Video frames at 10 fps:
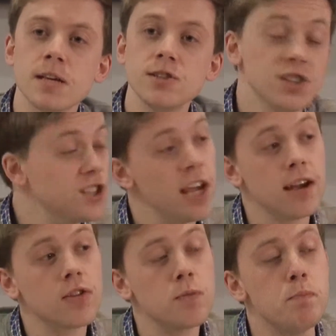It's the
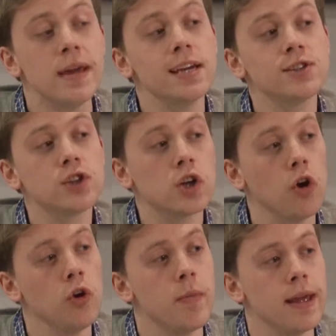6th biggest
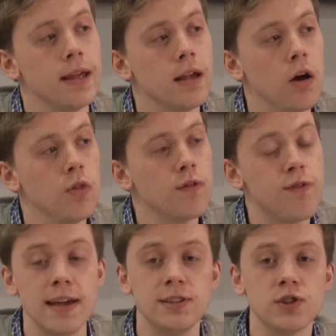economy on the
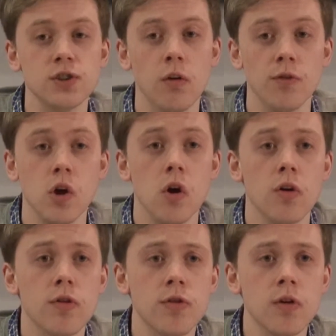face of the
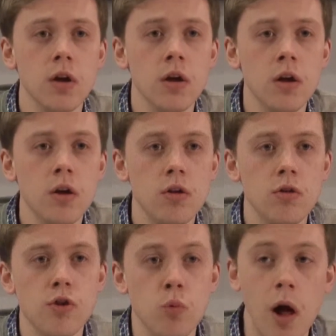earth.
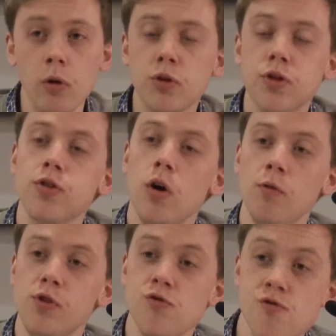The wealth
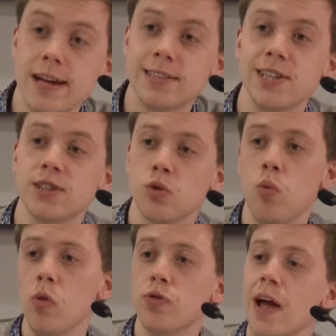of the richest
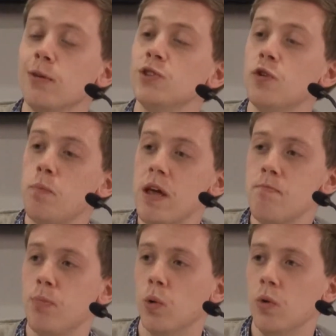1,000
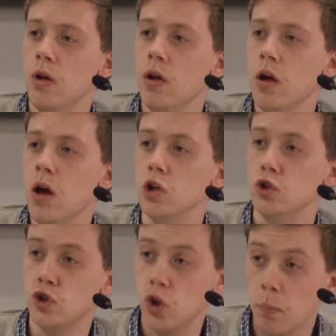people
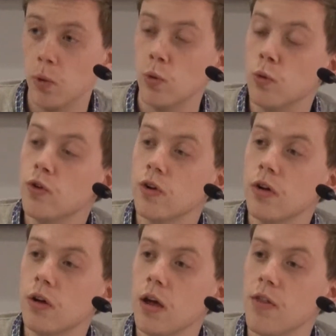has doubled
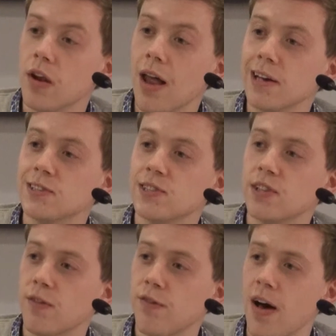in the
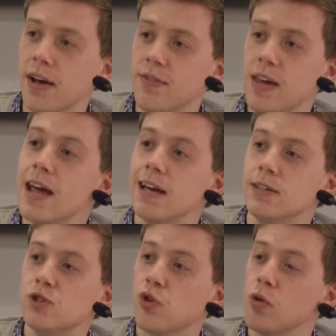last 5
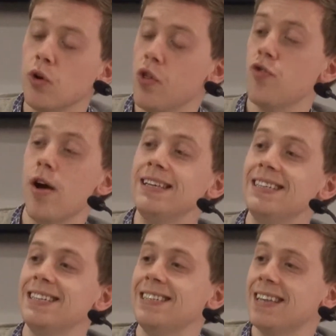years during one of the
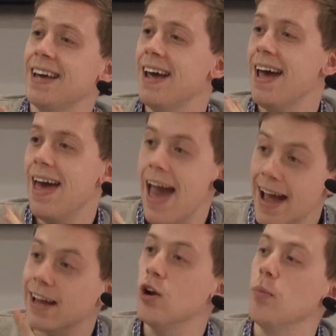greatest
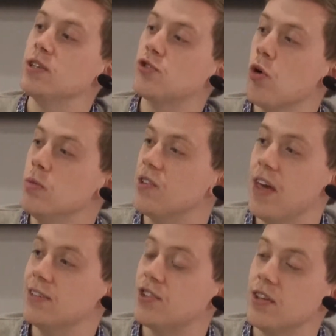economic traumas in
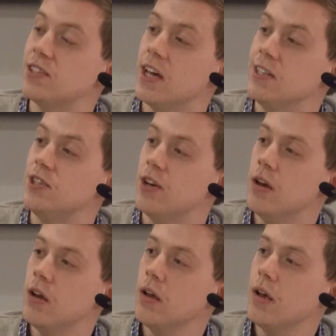the history of this
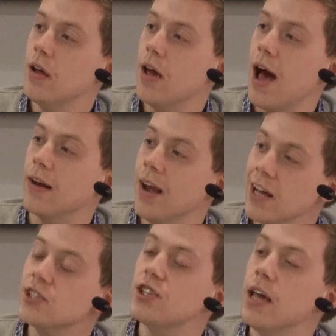nation. And
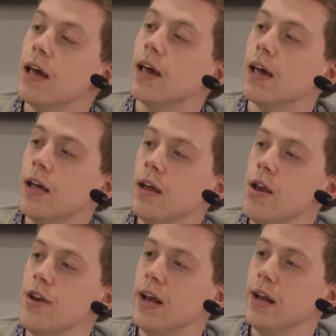last year,
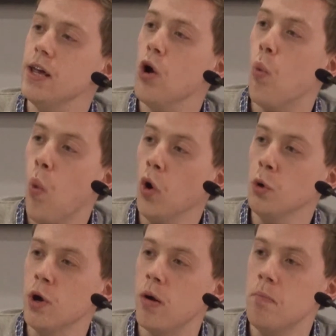nearly
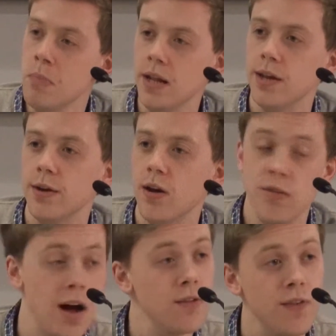1 million
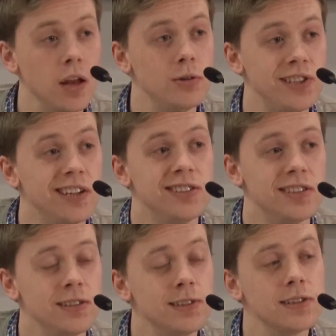of our fellow
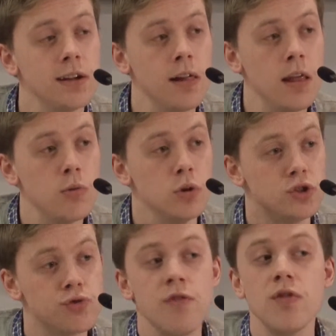citizens were
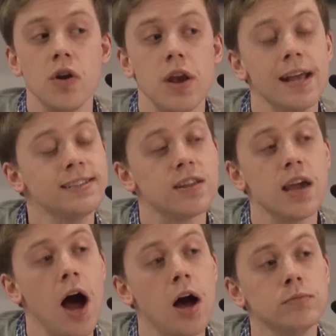driven into
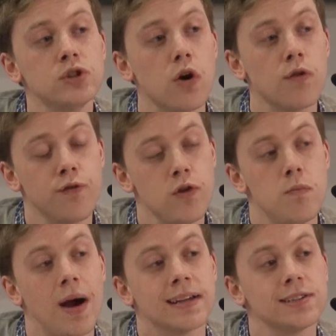the arms of
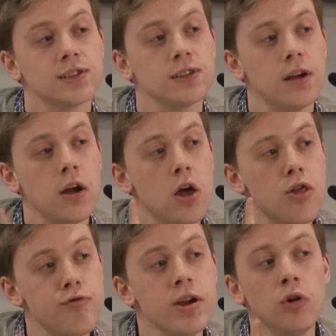food banks.
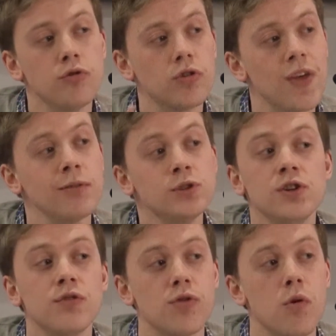
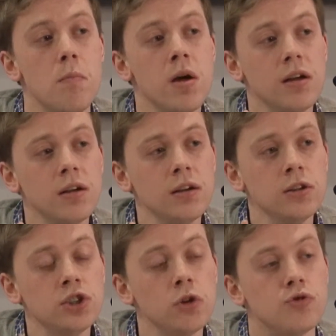300,000 of them
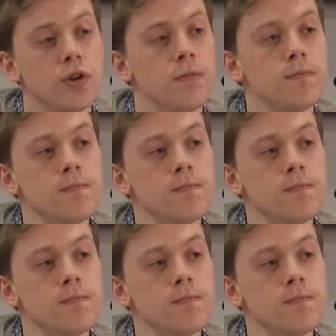children.